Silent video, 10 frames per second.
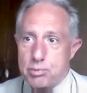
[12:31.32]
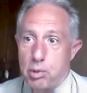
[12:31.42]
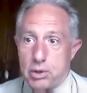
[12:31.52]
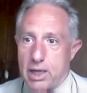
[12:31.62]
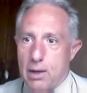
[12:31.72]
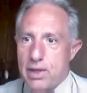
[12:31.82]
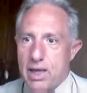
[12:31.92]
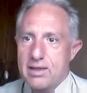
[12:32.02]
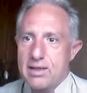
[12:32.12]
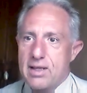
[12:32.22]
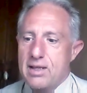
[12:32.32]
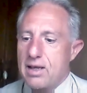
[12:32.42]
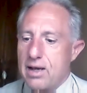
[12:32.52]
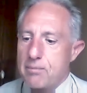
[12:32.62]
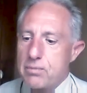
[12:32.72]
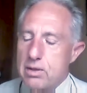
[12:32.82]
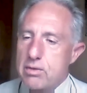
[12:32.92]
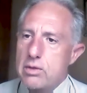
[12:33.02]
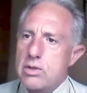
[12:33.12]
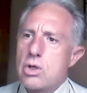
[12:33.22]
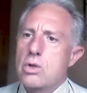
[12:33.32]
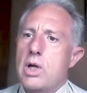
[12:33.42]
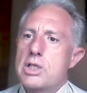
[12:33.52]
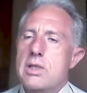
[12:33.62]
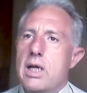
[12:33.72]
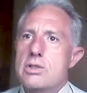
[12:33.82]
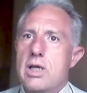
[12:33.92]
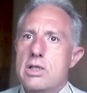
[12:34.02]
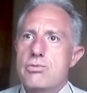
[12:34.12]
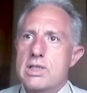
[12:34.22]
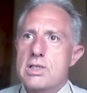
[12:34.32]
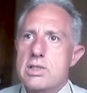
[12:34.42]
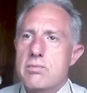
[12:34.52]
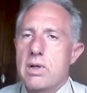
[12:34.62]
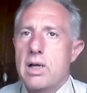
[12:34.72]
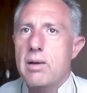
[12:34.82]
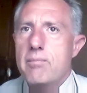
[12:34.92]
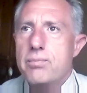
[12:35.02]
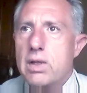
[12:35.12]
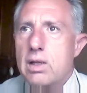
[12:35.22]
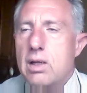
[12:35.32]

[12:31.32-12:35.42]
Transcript: just put that out there. Um, th- there's no question there is, there is racism. Um,